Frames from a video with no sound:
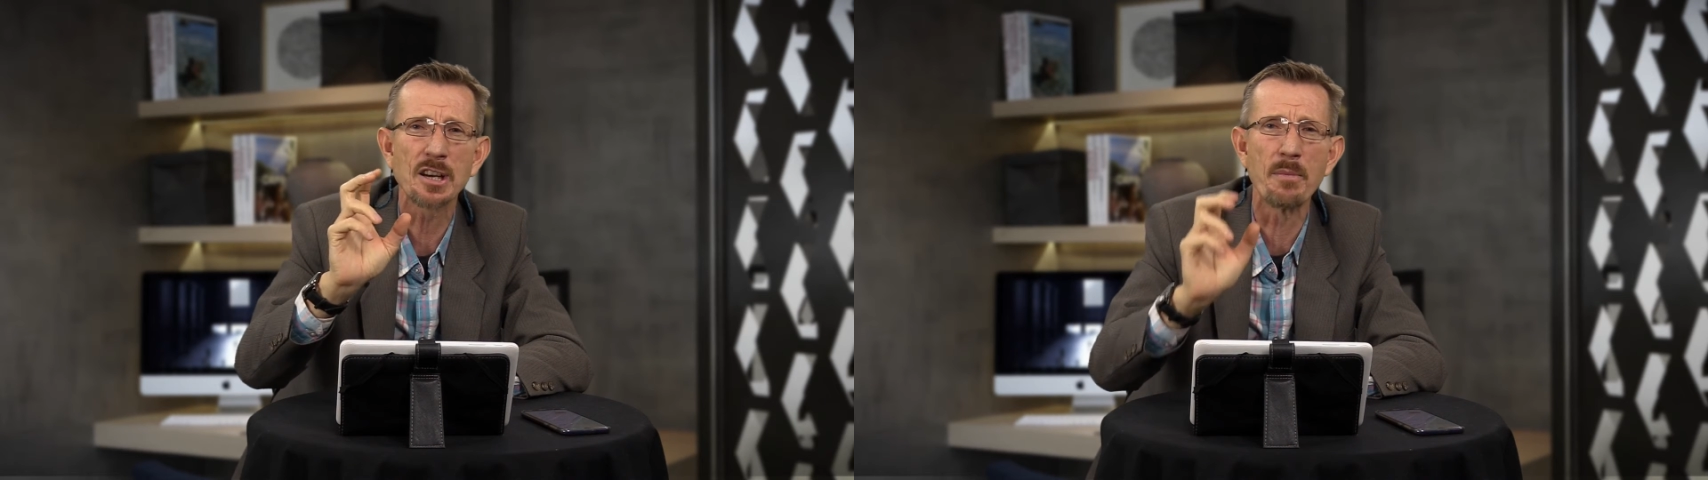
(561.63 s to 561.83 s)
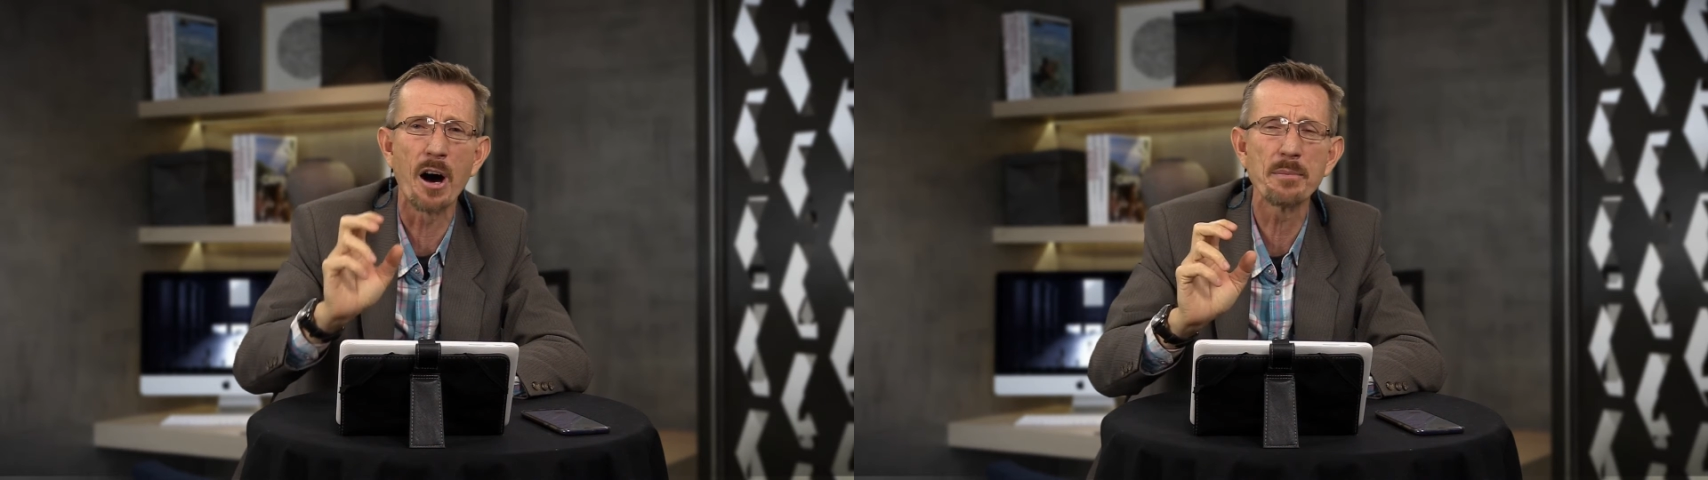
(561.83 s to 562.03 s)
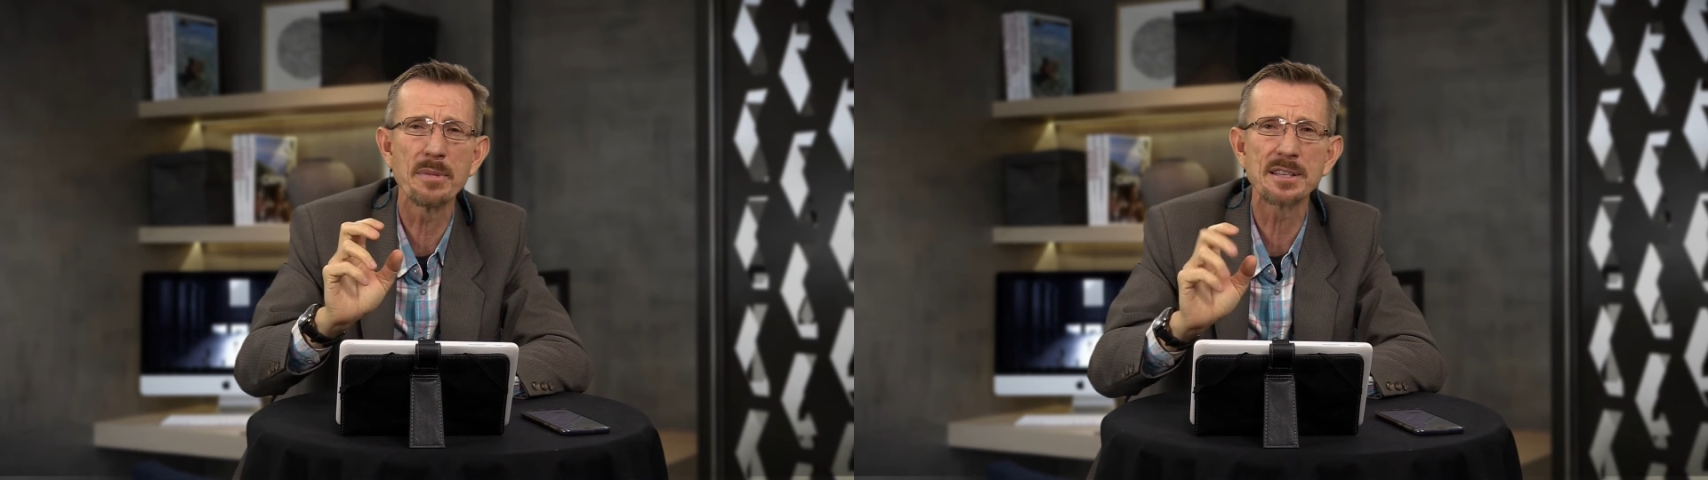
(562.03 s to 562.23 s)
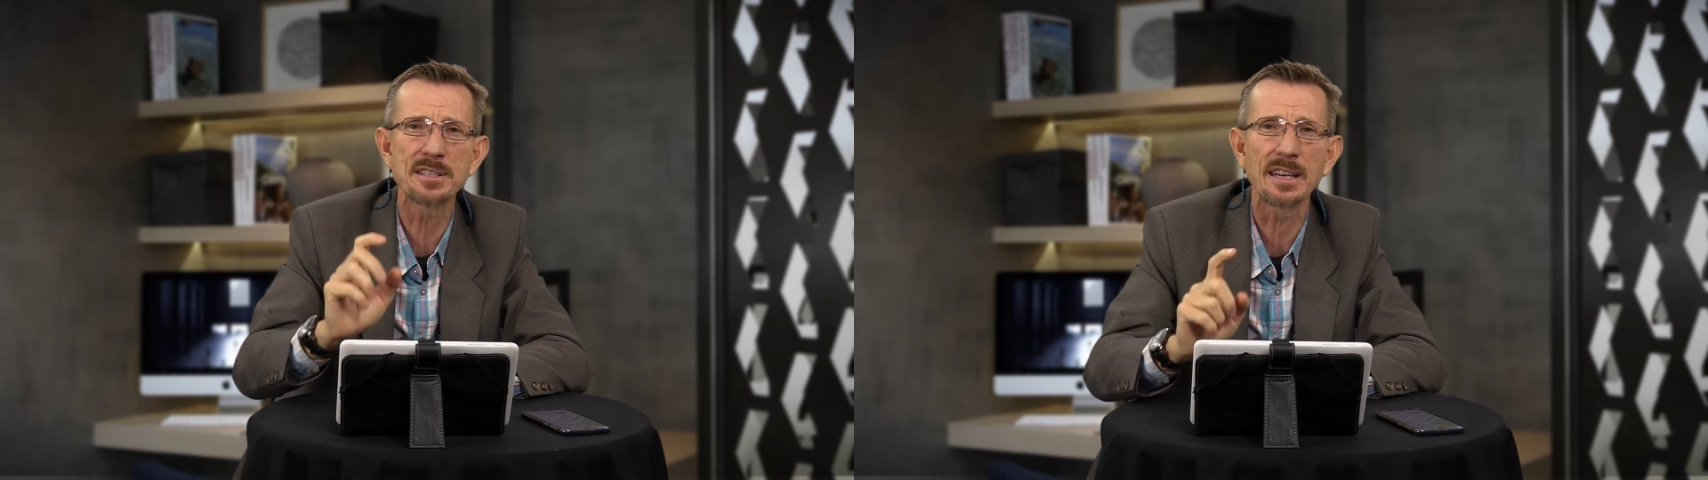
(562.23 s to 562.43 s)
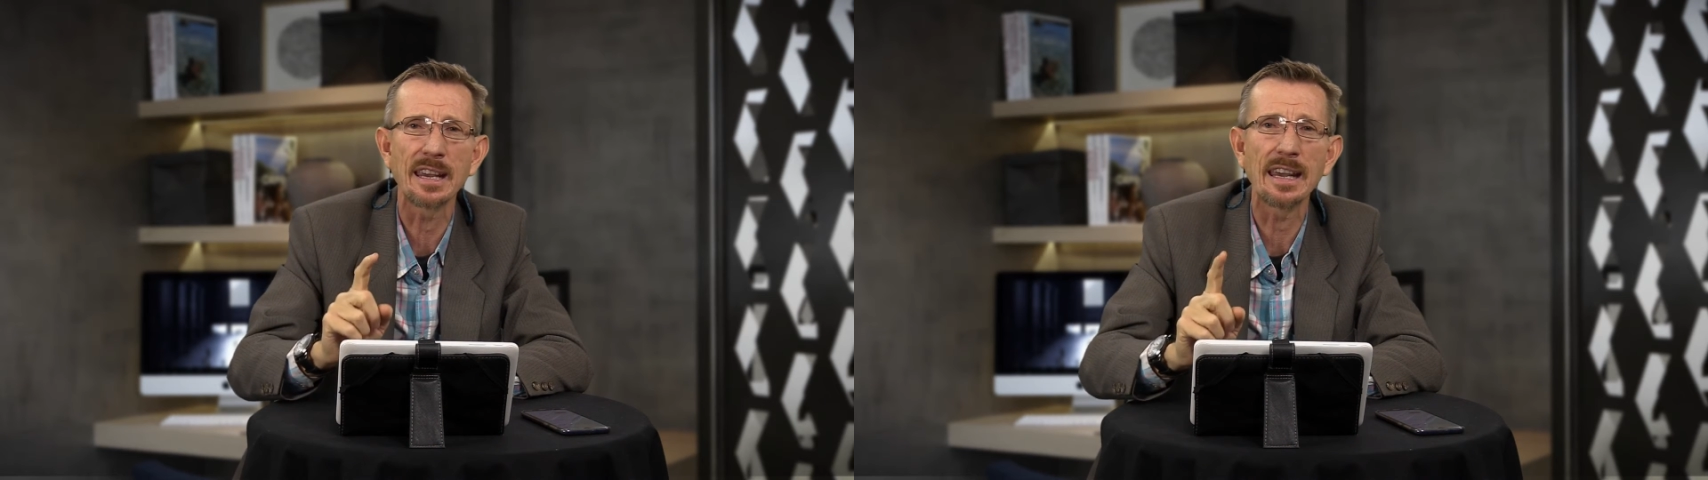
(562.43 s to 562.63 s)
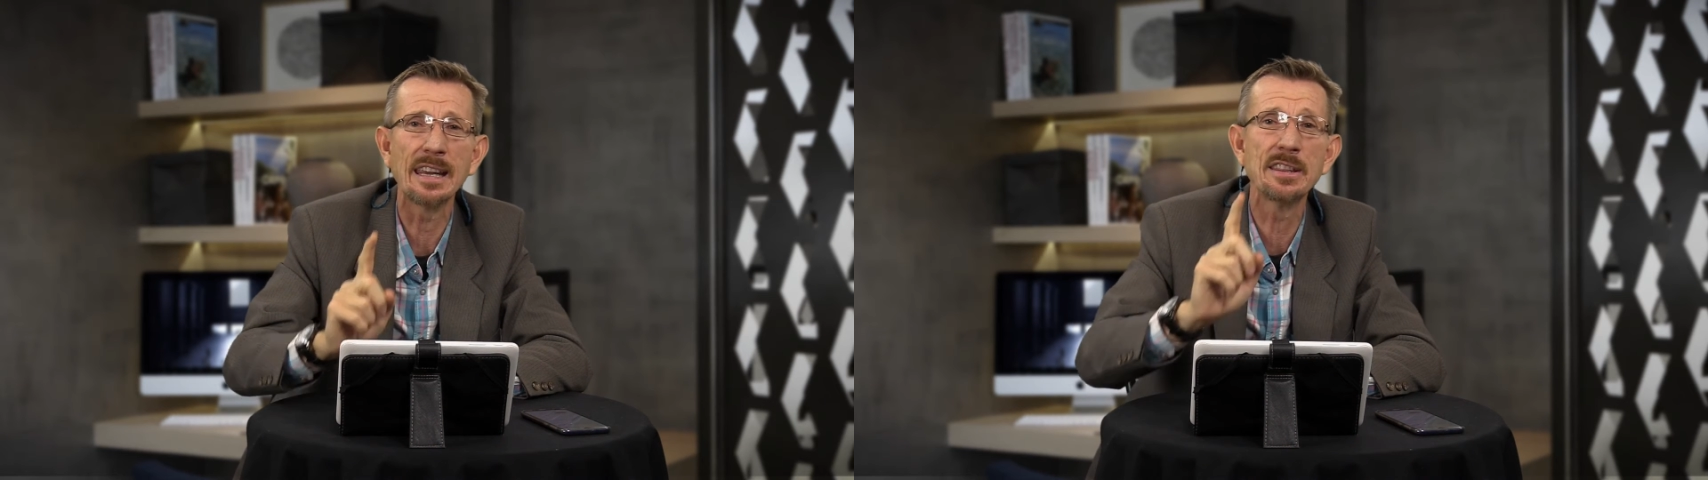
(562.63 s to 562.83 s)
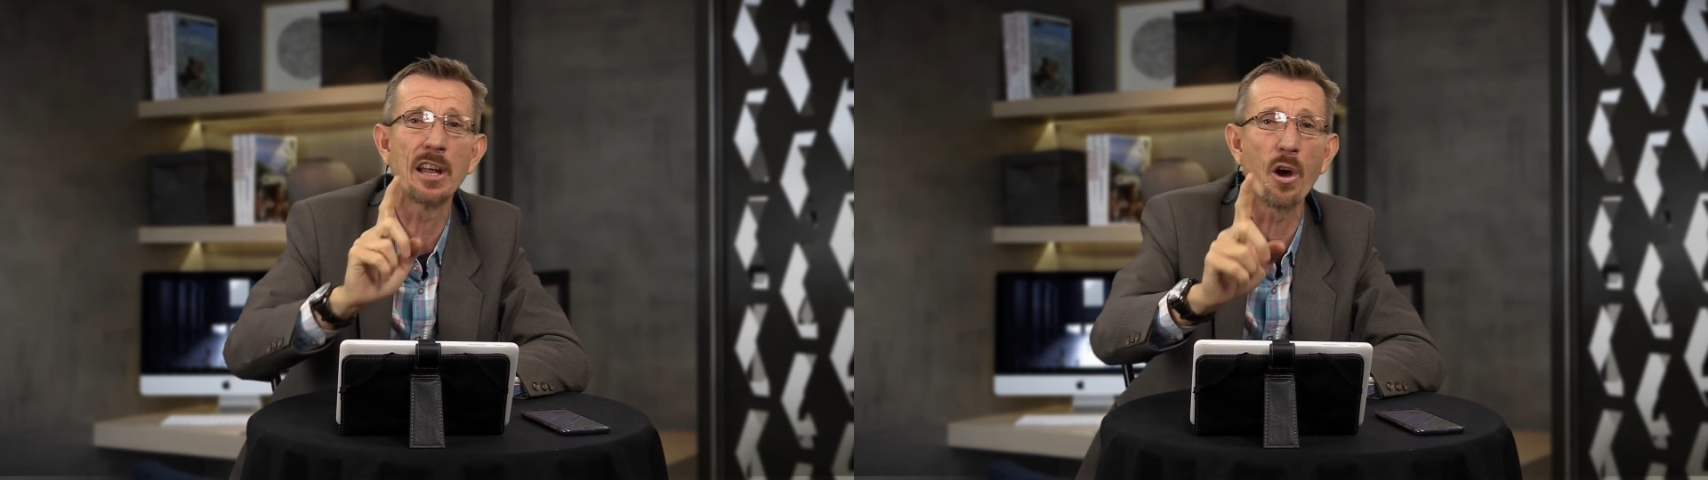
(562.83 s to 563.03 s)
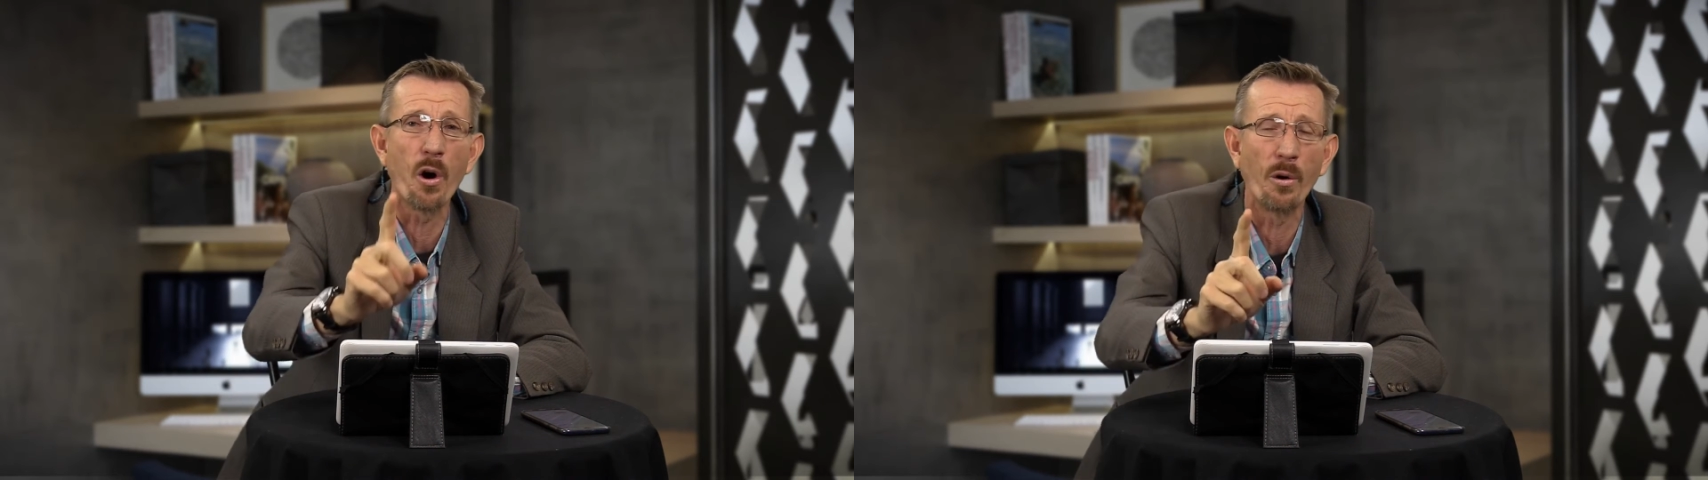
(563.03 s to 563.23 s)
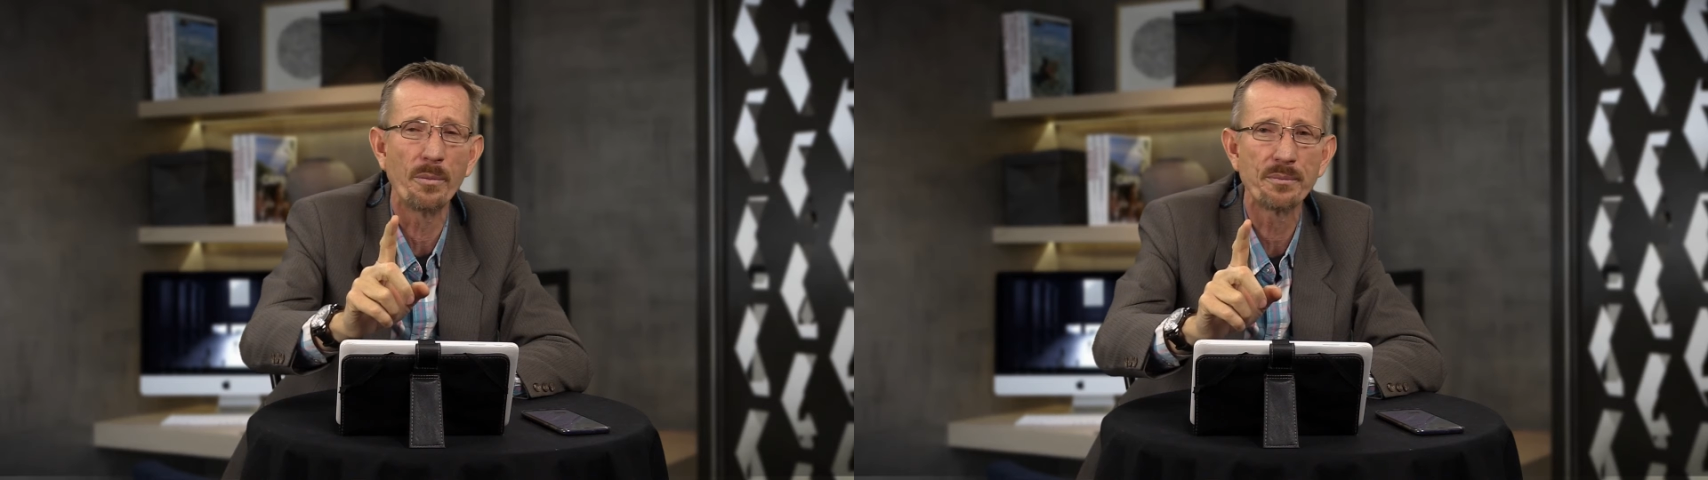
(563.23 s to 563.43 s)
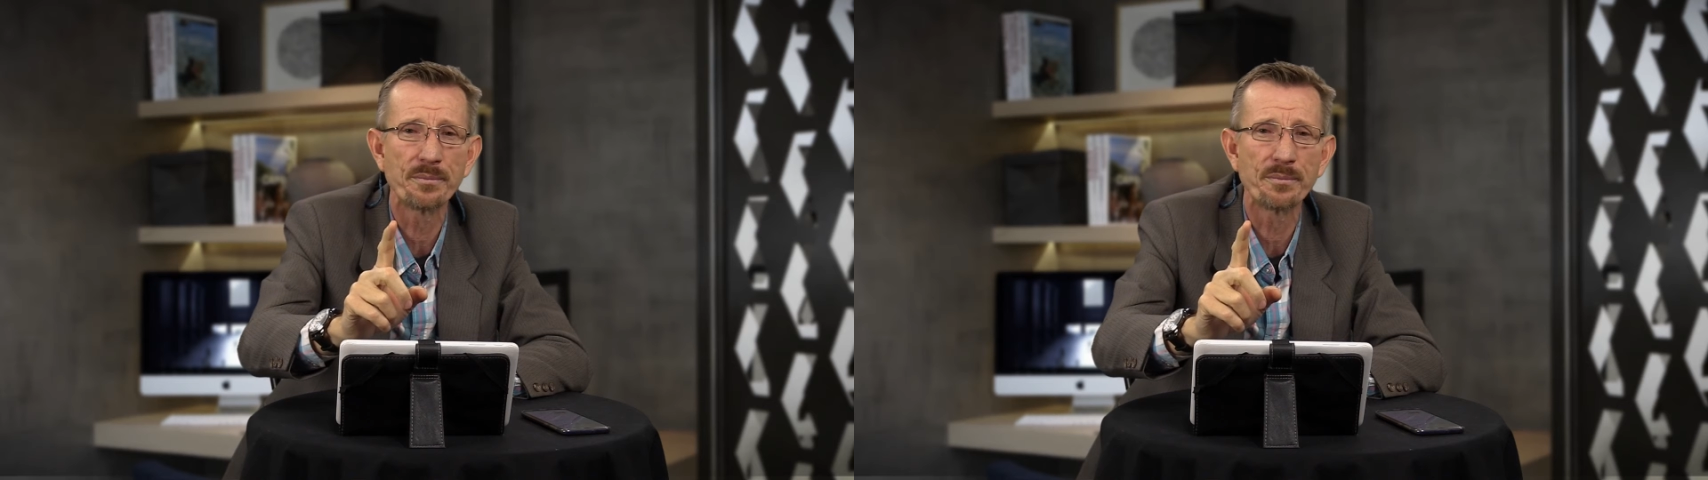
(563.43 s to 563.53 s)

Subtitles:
commandments in the law?